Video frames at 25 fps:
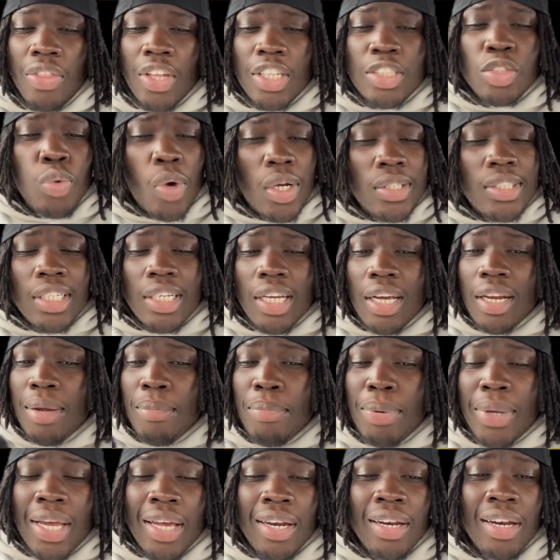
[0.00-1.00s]
This wasn't gonna
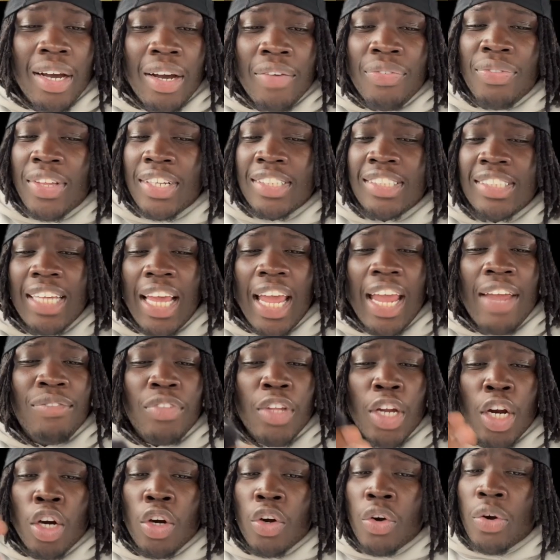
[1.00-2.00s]
be enough to save
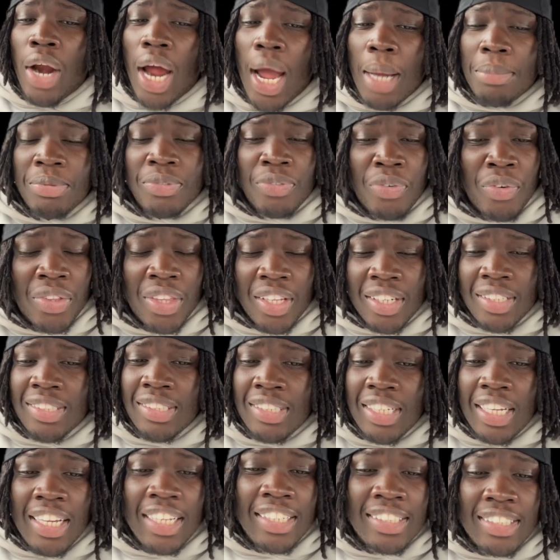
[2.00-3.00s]
their crops for this
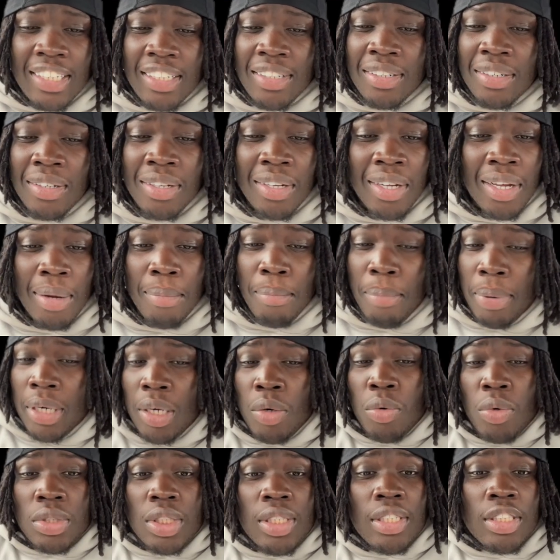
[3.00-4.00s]
season, but
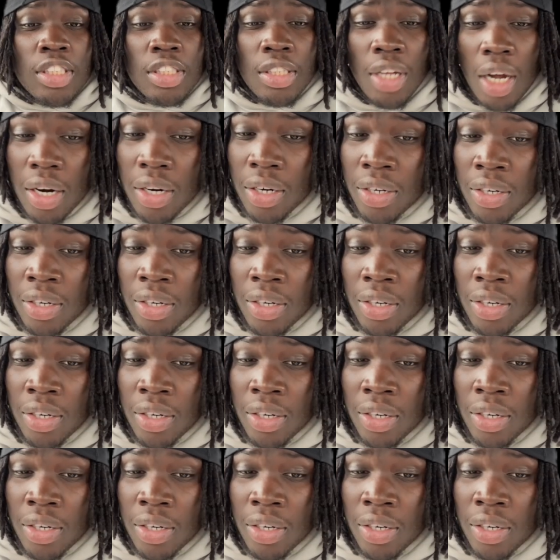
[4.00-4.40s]
it was a start.